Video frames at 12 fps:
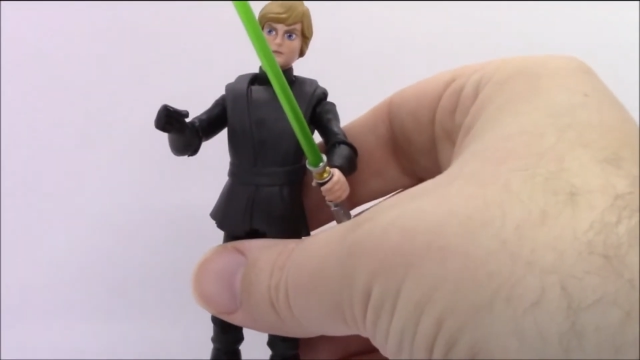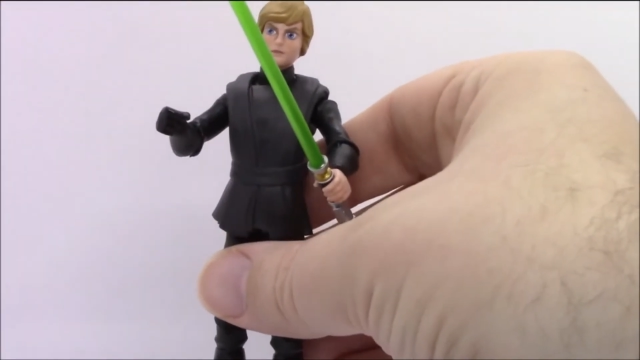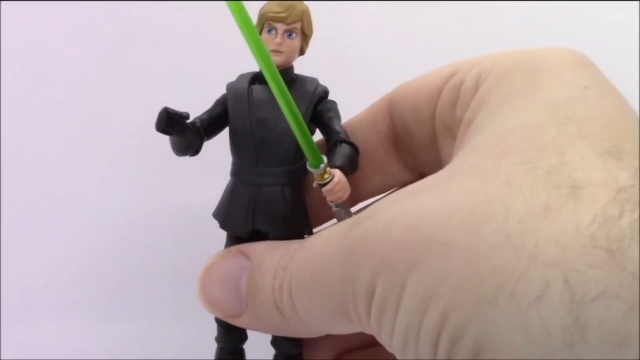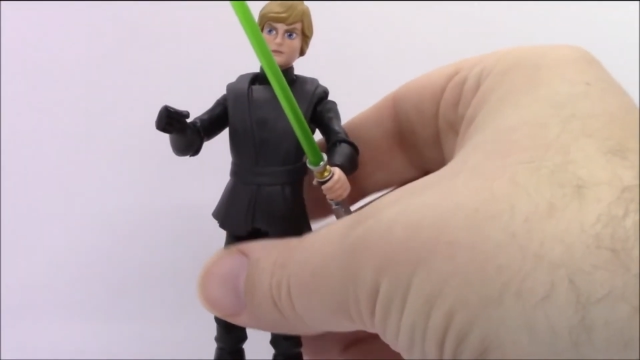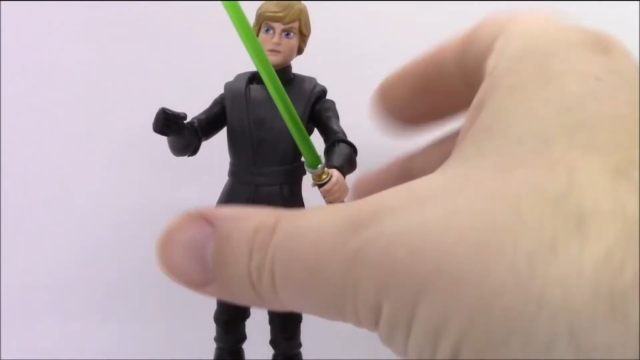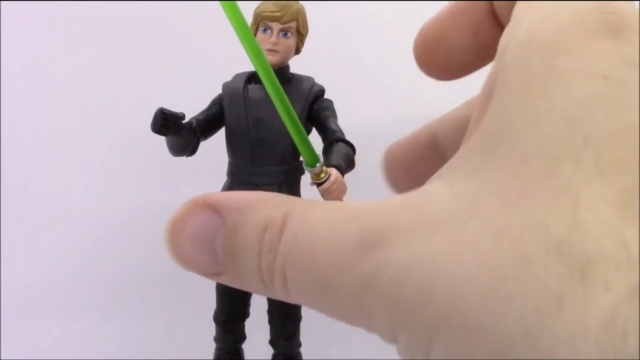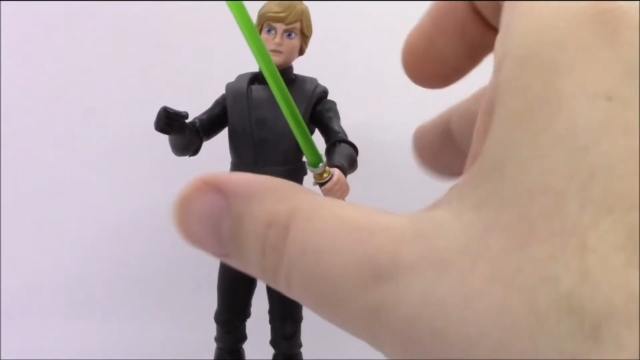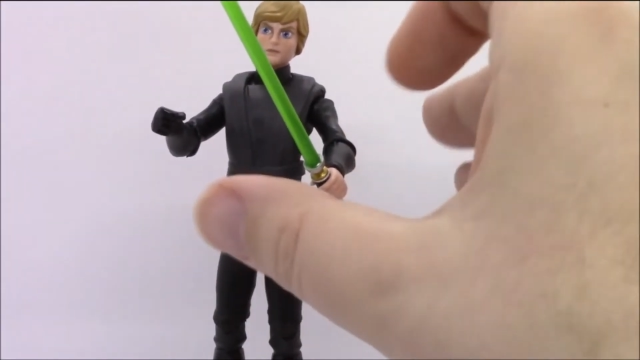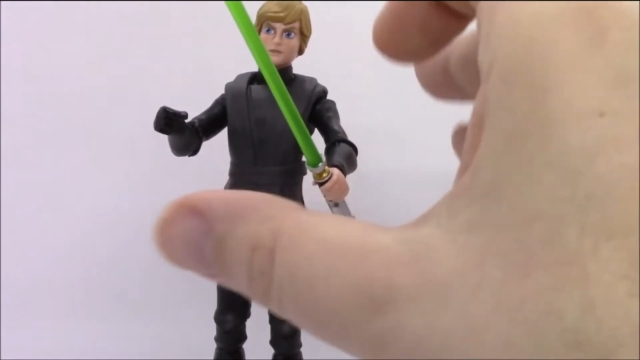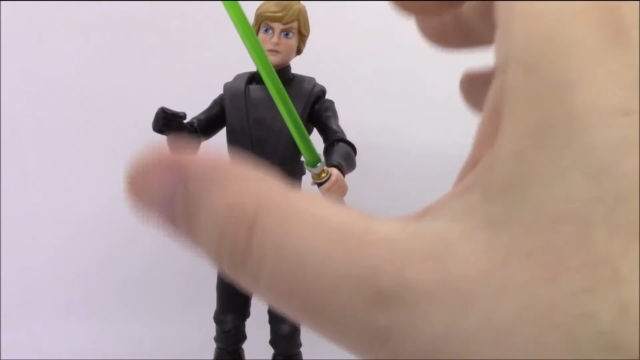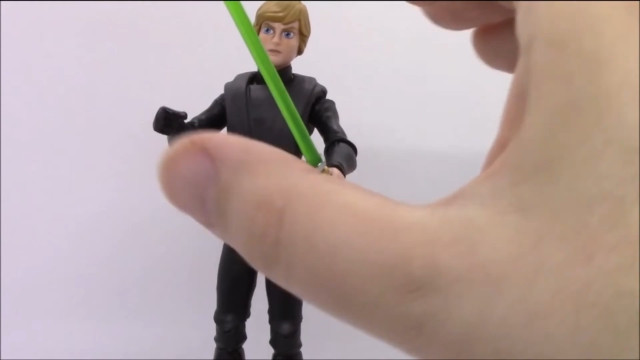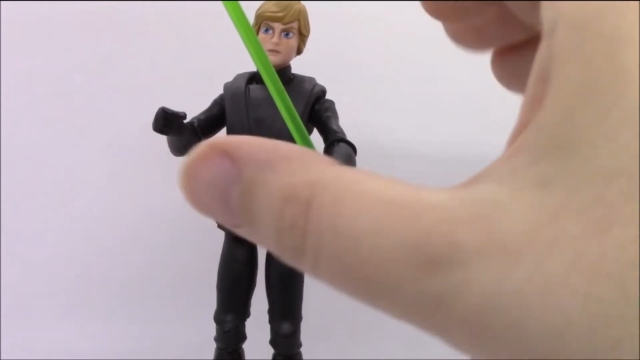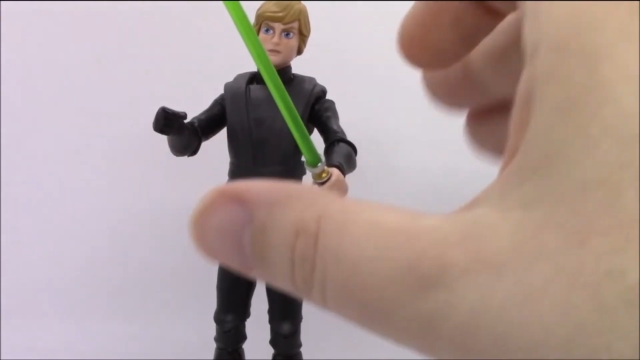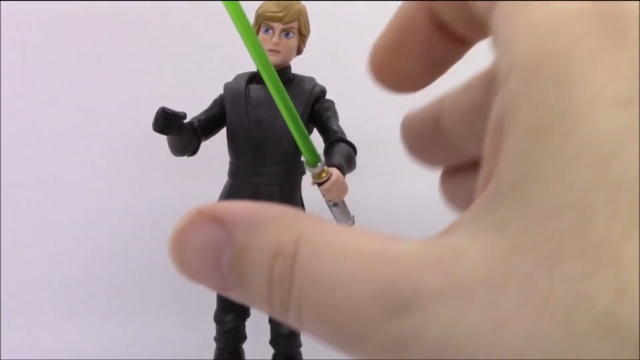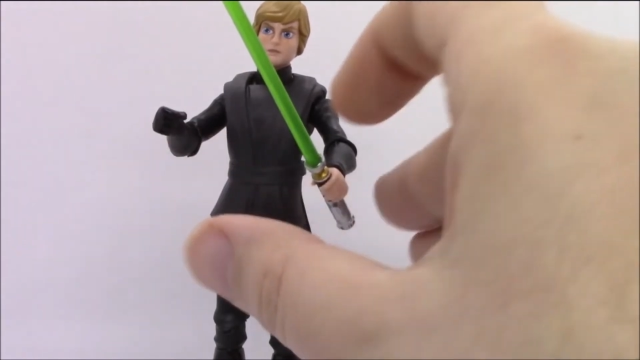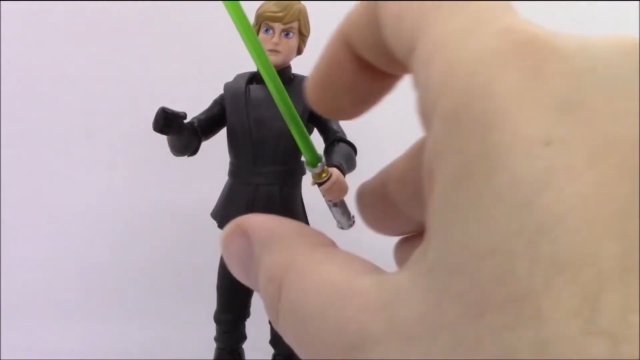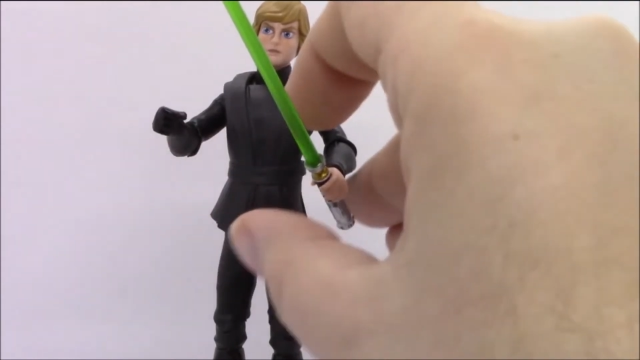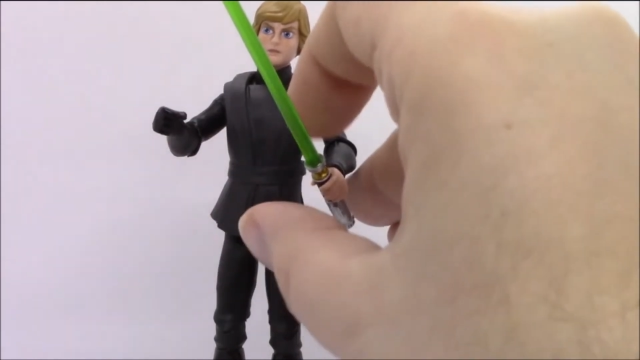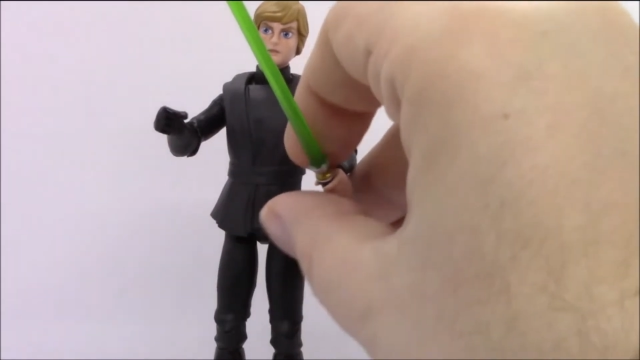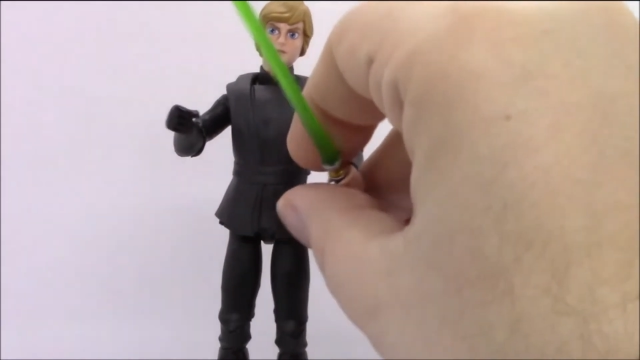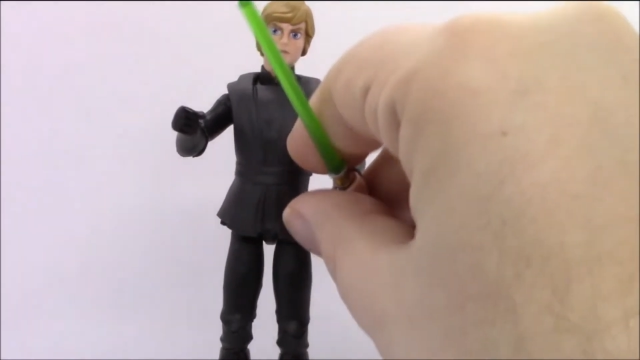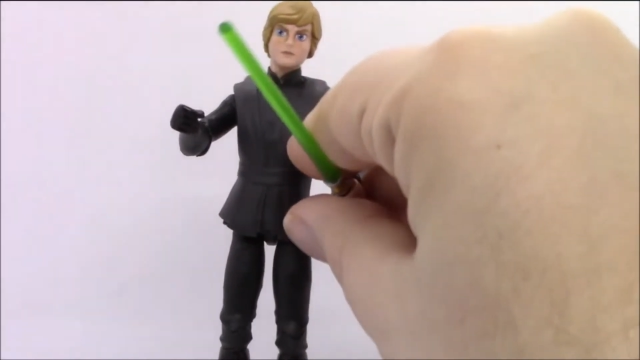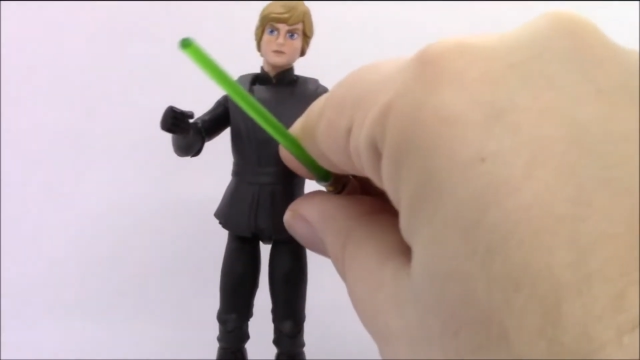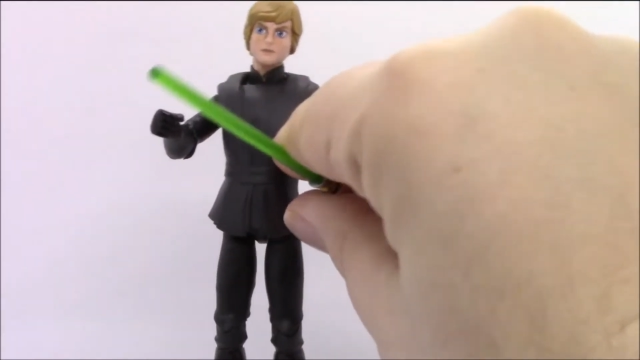
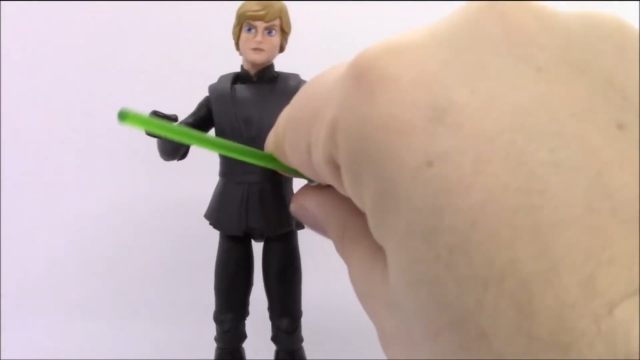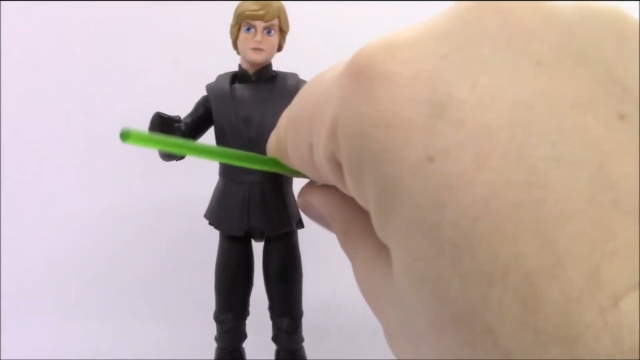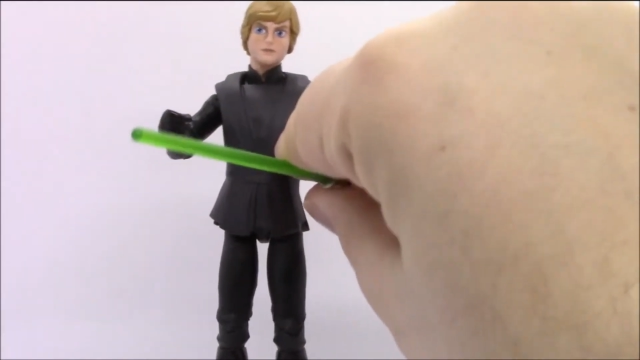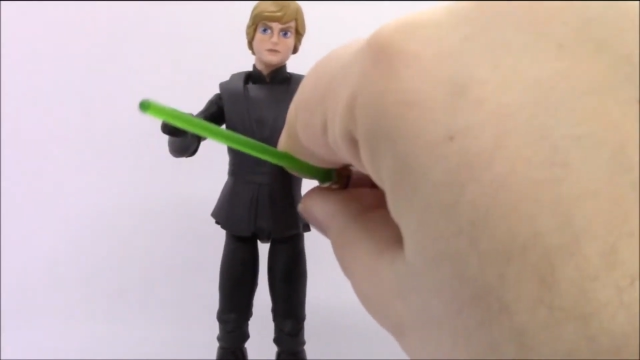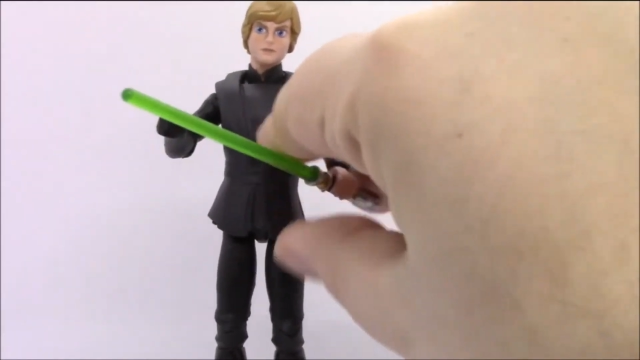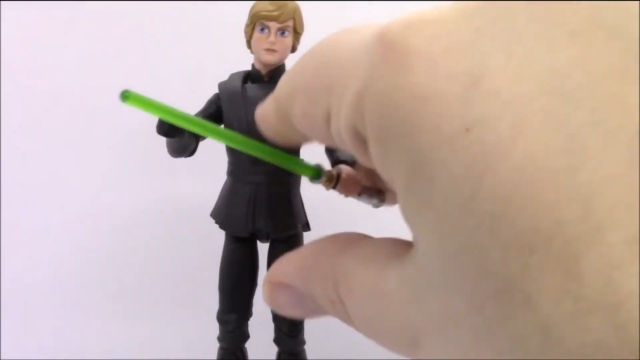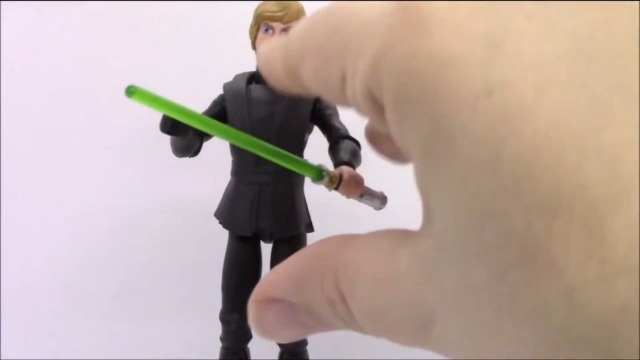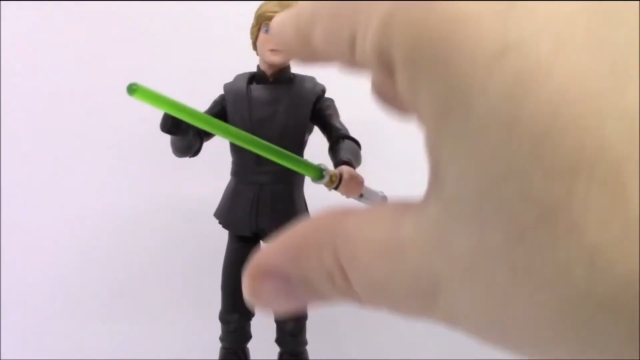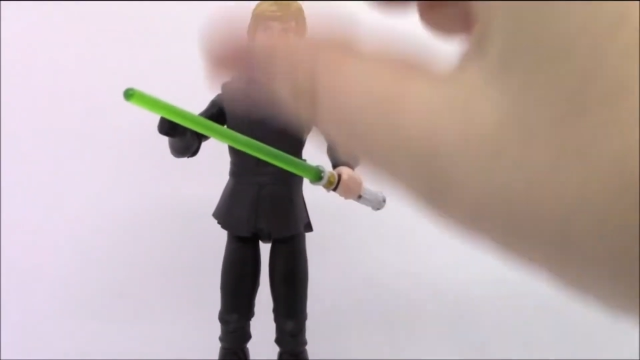[no speech]